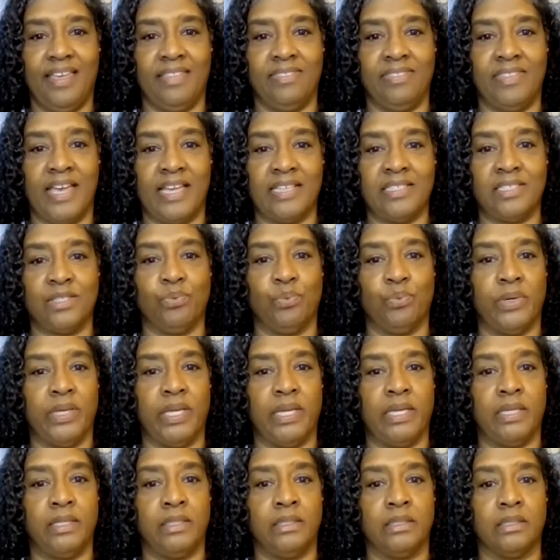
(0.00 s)
And that's
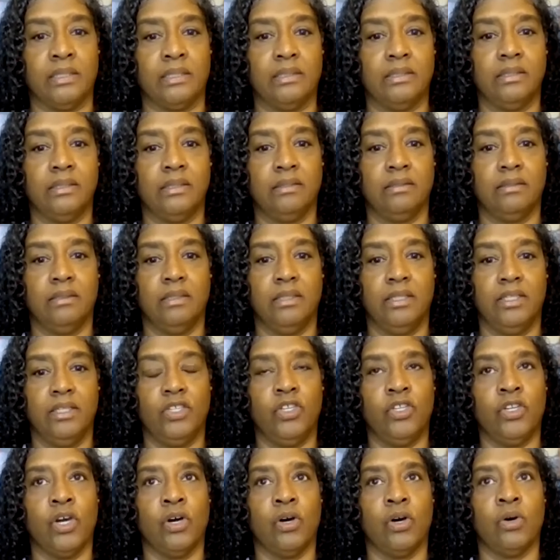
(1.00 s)
when,
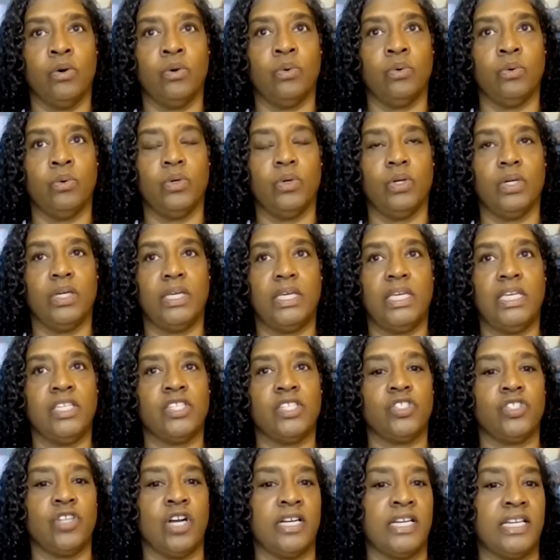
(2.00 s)
you know, he
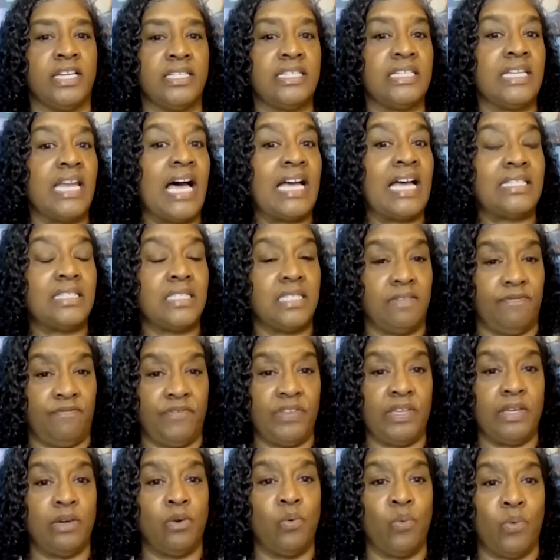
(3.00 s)
started not to
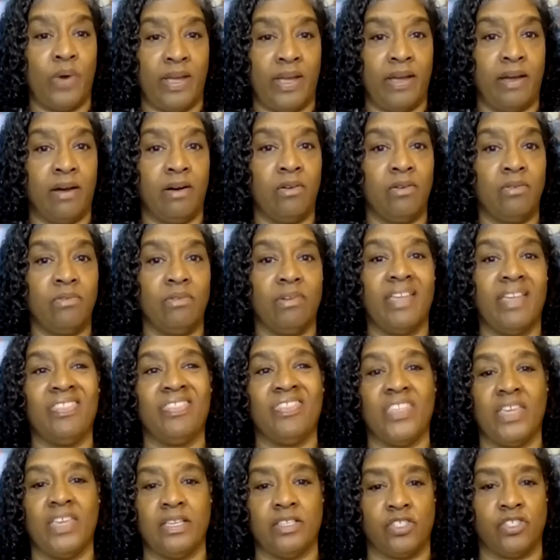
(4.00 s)
feel well
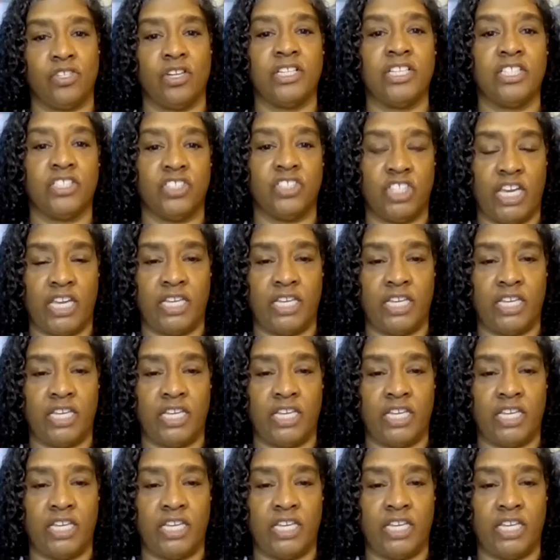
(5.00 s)
and things started